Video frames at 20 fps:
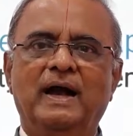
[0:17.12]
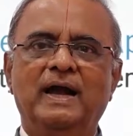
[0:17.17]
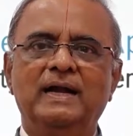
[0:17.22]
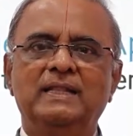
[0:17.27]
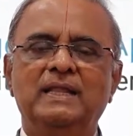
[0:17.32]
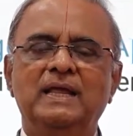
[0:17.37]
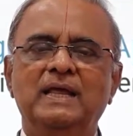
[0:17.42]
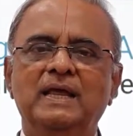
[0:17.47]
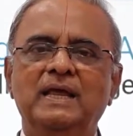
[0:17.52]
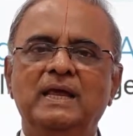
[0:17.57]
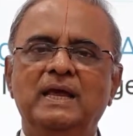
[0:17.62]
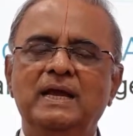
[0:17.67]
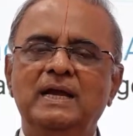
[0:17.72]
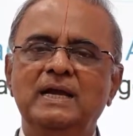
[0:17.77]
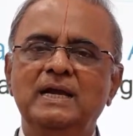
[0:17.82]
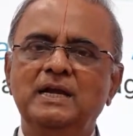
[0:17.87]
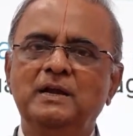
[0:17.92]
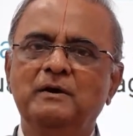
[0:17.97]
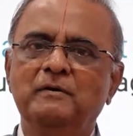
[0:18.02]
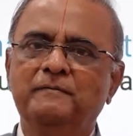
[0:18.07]
At the
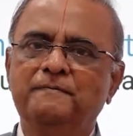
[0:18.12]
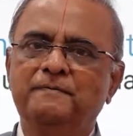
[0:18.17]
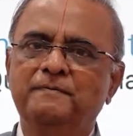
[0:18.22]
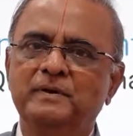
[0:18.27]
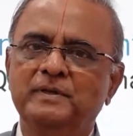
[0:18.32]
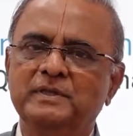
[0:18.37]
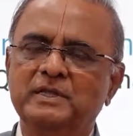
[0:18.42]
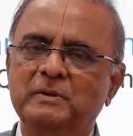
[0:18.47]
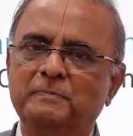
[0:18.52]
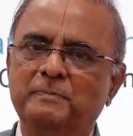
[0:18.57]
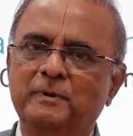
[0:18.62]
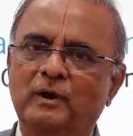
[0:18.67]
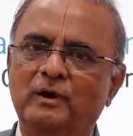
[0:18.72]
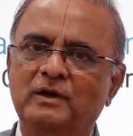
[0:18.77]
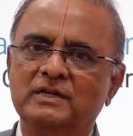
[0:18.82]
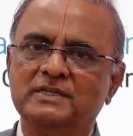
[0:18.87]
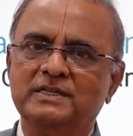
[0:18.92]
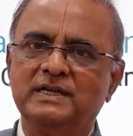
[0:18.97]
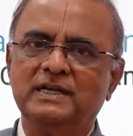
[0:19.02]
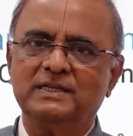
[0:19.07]
end of the
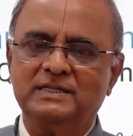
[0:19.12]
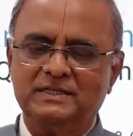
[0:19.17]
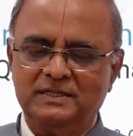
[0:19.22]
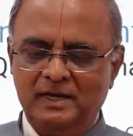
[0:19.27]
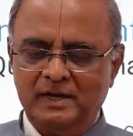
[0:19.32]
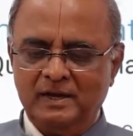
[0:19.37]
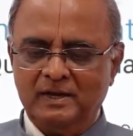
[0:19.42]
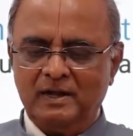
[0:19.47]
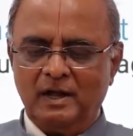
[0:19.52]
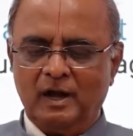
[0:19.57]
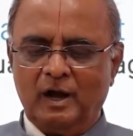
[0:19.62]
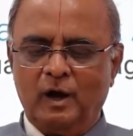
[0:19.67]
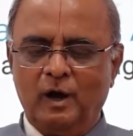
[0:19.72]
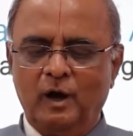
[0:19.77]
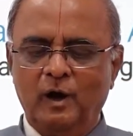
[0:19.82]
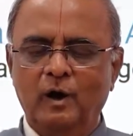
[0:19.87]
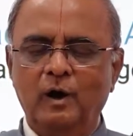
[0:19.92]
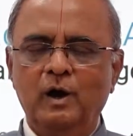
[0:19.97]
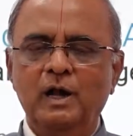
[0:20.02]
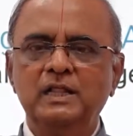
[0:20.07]
process,
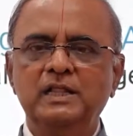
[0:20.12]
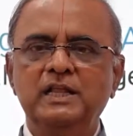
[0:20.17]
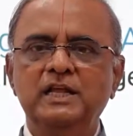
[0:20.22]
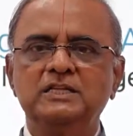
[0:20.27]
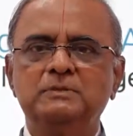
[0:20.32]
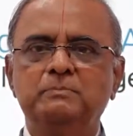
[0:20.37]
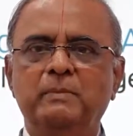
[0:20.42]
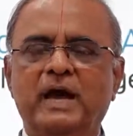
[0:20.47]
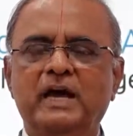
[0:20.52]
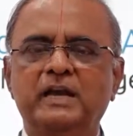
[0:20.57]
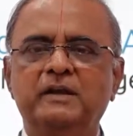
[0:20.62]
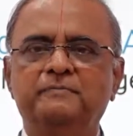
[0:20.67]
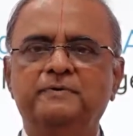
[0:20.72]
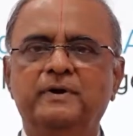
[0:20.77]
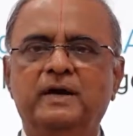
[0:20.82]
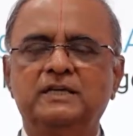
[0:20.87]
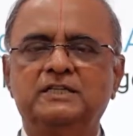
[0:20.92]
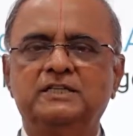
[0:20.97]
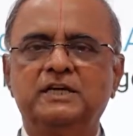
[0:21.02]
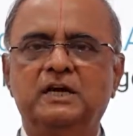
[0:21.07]
all these
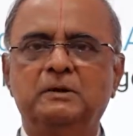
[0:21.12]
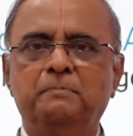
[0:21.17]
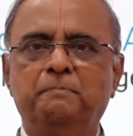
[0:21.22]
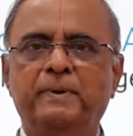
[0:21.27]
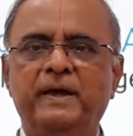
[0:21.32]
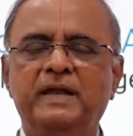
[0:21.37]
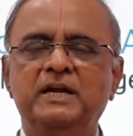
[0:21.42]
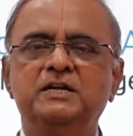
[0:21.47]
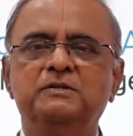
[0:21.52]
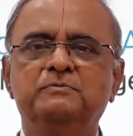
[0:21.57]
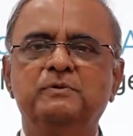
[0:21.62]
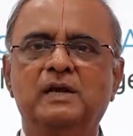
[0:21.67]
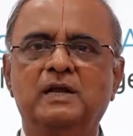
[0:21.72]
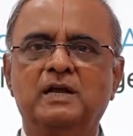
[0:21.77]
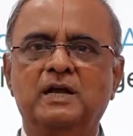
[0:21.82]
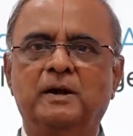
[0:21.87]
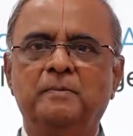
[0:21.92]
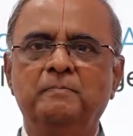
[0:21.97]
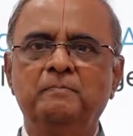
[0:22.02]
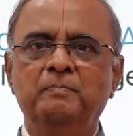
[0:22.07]
manufactured pens
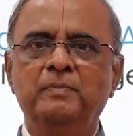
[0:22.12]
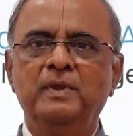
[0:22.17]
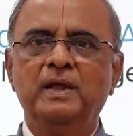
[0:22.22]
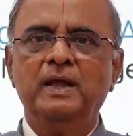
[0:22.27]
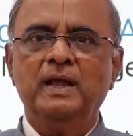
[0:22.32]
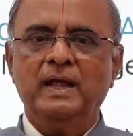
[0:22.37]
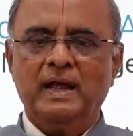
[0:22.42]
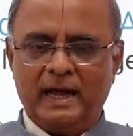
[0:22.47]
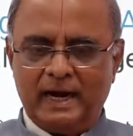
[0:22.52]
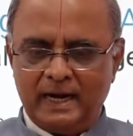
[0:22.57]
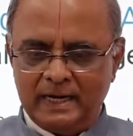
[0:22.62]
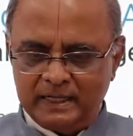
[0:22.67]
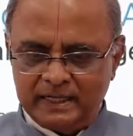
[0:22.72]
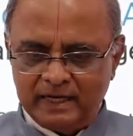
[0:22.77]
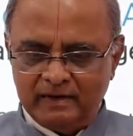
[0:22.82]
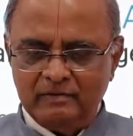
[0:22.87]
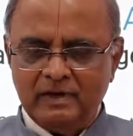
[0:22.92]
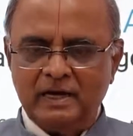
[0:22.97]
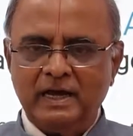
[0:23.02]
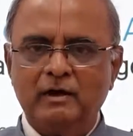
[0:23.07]
will come and
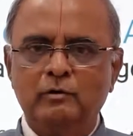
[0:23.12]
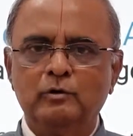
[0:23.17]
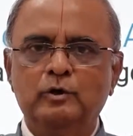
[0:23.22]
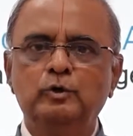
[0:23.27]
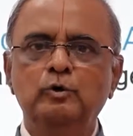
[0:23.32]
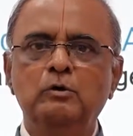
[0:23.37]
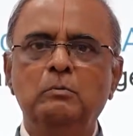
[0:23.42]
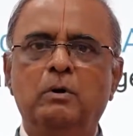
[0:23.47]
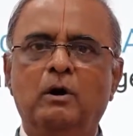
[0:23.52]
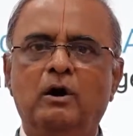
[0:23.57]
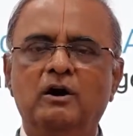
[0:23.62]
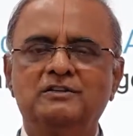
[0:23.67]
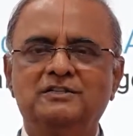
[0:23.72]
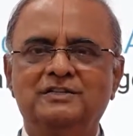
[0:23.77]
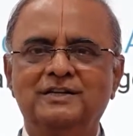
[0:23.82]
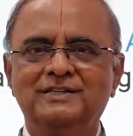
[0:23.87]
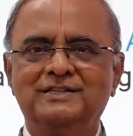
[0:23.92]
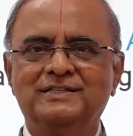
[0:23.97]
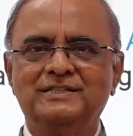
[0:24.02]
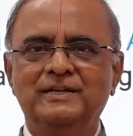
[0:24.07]
they will have 2
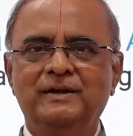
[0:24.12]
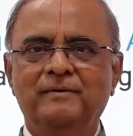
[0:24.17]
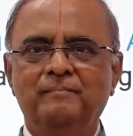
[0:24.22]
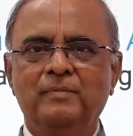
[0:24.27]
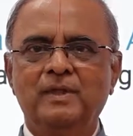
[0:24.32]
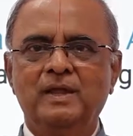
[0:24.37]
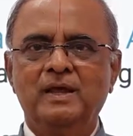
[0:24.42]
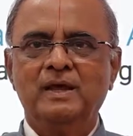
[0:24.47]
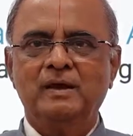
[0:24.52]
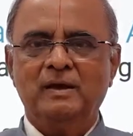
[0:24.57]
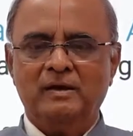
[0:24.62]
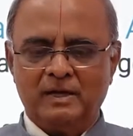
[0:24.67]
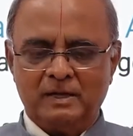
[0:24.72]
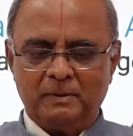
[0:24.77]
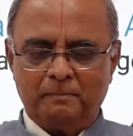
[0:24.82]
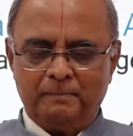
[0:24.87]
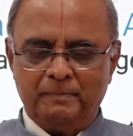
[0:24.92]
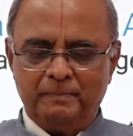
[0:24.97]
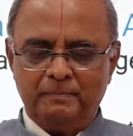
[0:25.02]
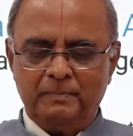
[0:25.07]
boxes,
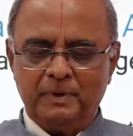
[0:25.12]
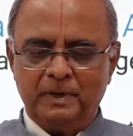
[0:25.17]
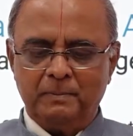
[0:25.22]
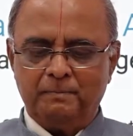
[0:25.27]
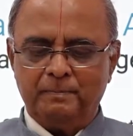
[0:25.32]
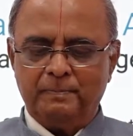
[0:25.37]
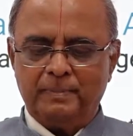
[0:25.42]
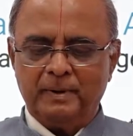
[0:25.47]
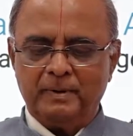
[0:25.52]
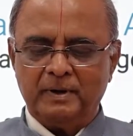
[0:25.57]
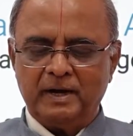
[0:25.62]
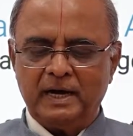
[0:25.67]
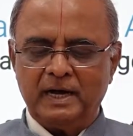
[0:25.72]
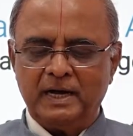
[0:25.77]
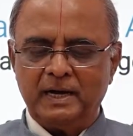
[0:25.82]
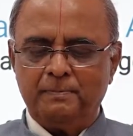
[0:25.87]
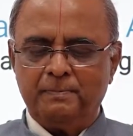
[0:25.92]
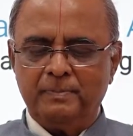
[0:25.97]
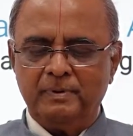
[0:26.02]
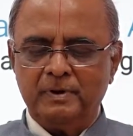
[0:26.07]

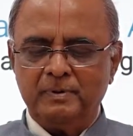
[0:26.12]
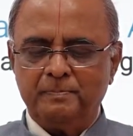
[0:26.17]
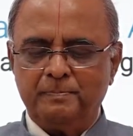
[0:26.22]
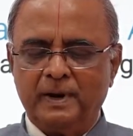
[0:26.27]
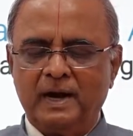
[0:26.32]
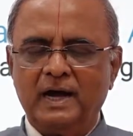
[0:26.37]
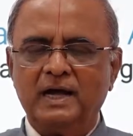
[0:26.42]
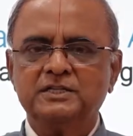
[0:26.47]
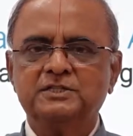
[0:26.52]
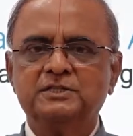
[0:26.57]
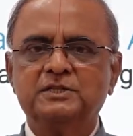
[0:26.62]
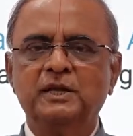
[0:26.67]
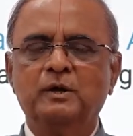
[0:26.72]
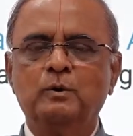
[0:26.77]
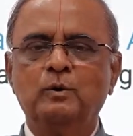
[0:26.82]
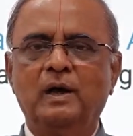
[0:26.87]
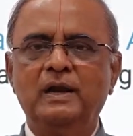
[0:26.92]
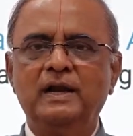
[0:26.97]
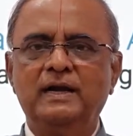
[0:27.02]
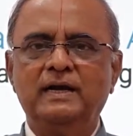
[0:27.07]
passed the
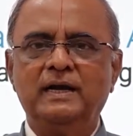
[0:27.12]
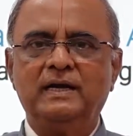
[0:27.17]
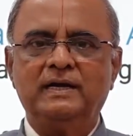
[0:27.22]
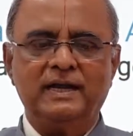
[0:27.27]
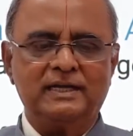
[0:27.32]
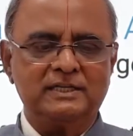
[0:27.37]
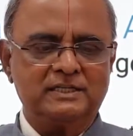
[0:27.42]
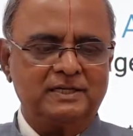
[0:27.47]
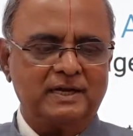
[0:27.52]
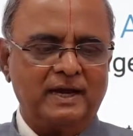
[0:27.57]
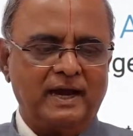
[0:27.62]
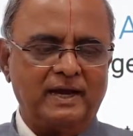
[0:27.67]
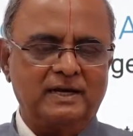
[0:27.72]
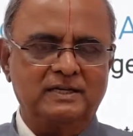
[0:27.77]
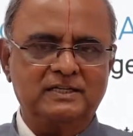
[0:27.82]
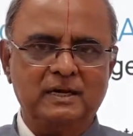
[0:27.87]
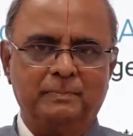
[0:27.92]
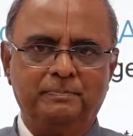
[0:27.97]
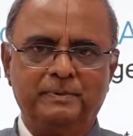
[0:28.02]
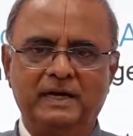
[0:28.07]
quality test,
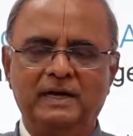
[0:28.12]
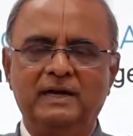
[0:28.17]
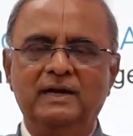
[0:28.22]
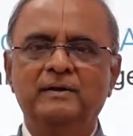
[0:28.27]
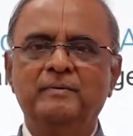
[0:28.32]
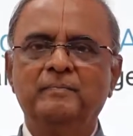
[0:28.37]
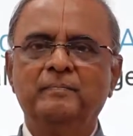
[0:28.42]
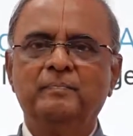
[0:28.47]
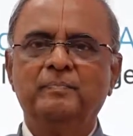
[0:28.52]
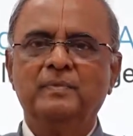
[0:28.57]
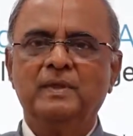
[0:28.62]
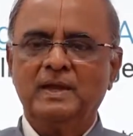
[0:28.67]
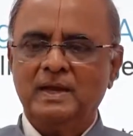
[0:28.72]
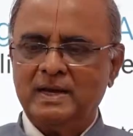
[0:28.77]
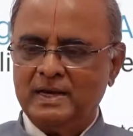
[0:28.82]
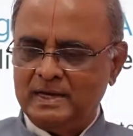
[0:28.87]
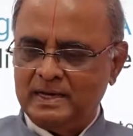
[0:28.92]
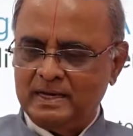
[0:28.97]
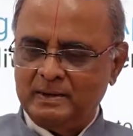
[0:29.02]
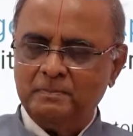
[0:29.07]
accepted.
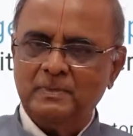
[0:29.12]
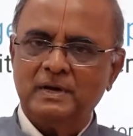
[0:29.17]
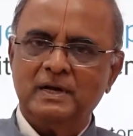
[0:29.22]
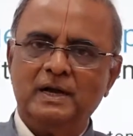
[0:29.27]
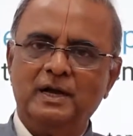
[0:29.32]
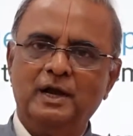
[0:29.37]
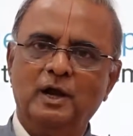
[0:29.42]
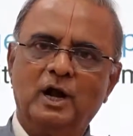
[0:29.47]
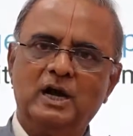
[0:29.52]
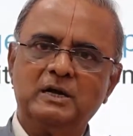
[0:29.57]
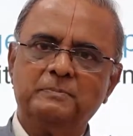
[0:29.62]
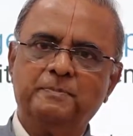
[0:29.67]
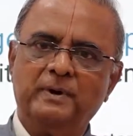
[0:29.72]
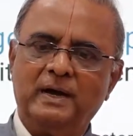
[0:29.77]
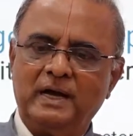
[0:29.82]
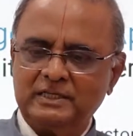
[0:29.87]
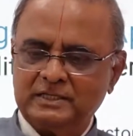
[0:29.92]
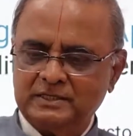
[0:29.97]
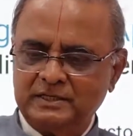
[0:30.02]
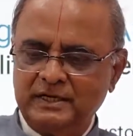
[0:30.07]
Not
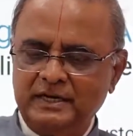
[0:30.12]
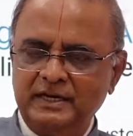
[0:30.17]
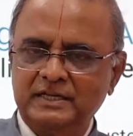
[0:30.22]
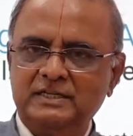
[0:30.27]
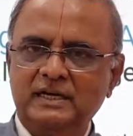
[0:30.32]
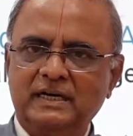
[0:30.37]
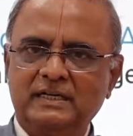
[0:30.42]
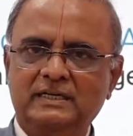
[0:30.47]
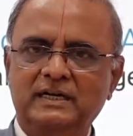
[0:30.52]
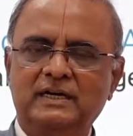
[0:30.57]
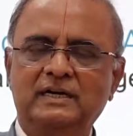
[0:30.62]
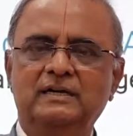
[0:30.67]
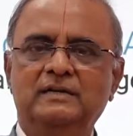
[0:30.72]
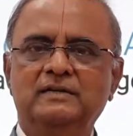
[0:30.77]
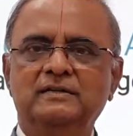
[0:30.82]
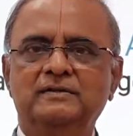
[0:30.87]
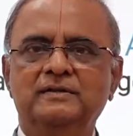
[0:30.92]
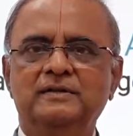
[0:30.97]
passed, rejected.